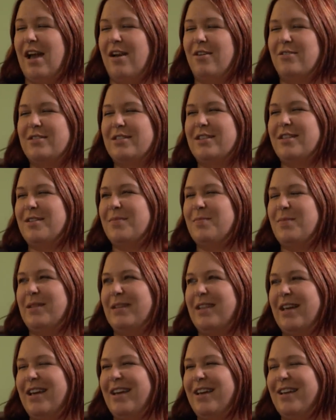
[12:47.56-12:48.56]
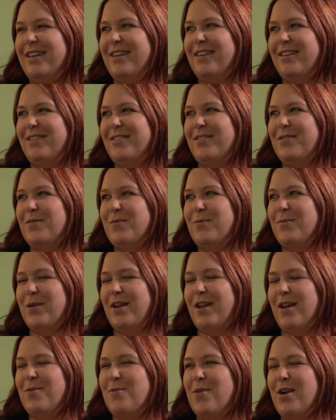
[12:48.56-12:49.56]
How is it gonna play when
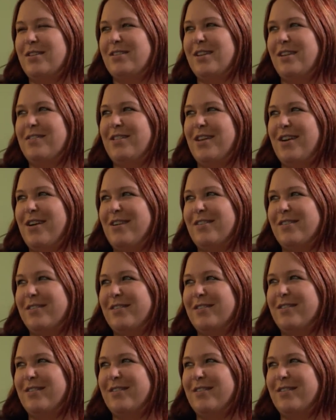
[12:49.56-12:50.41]
I walk down the aisle?